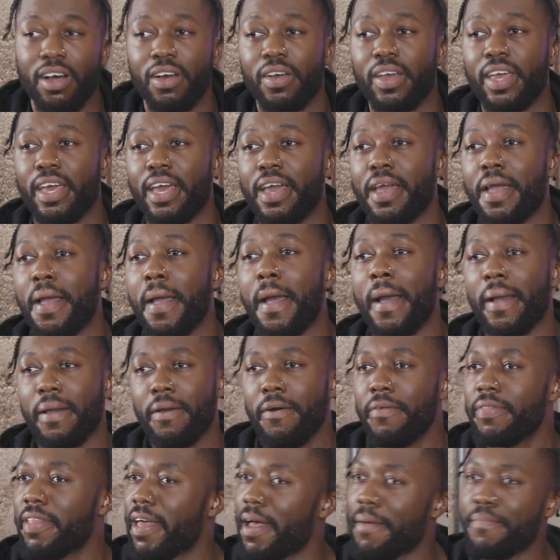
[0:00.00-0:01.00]
Okay, I
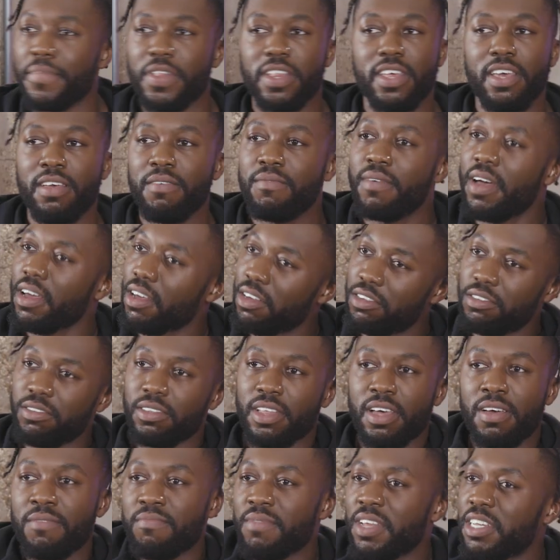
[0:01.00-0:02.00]
got that. See, okay. I can do that.